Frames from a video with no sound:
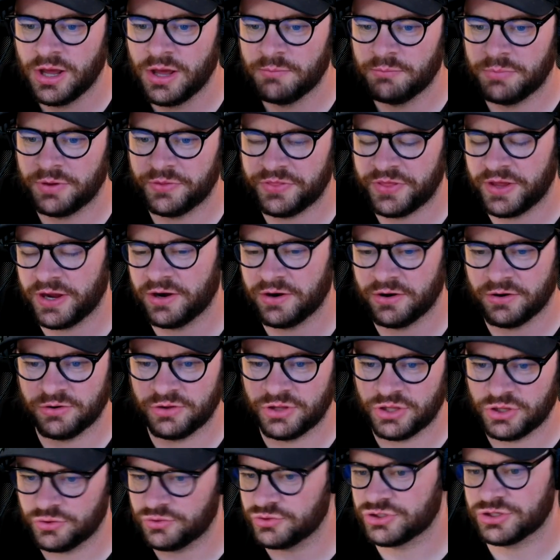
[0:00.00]
but they're
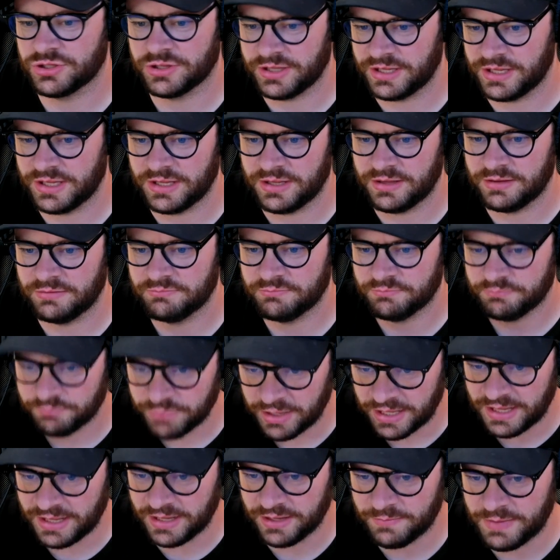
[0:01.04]
usually
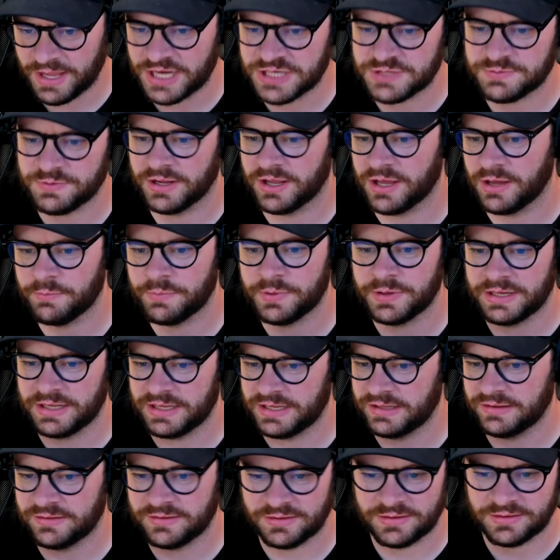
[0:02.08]
paying a management
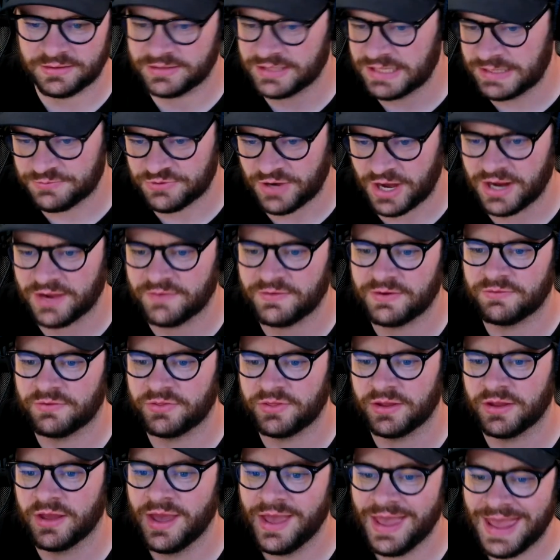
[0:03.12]
company to keep track of
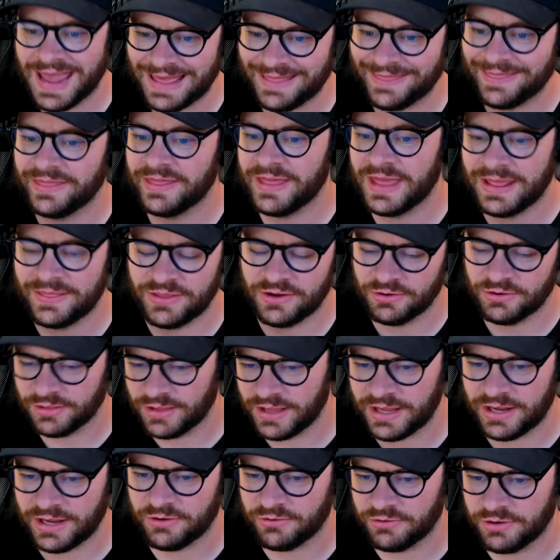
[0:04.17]
everything, and then they're
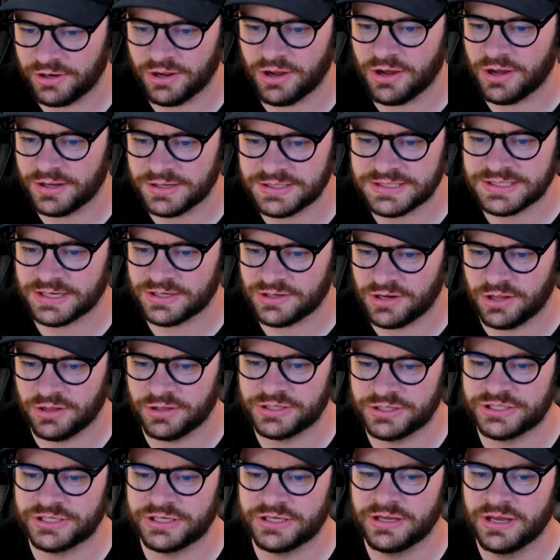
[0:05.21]
layering on
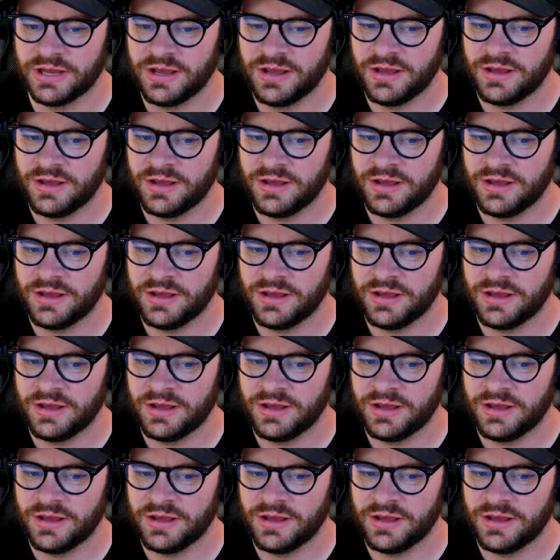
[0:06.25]
technology.